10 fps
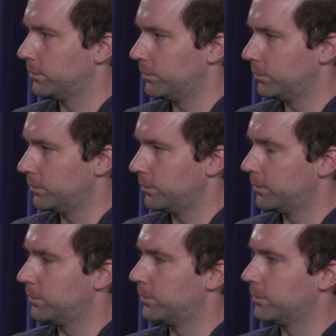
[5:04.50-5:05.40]

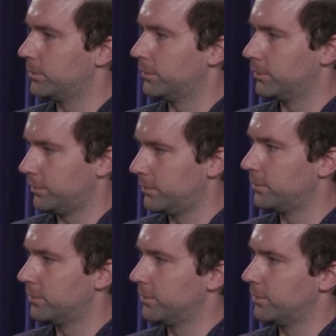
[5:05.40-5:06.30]

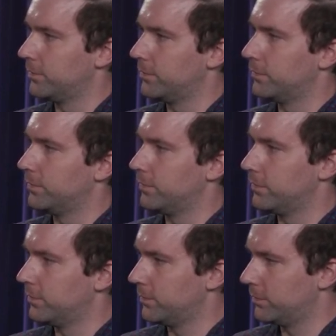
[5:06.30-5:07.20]
This person isn't speaking.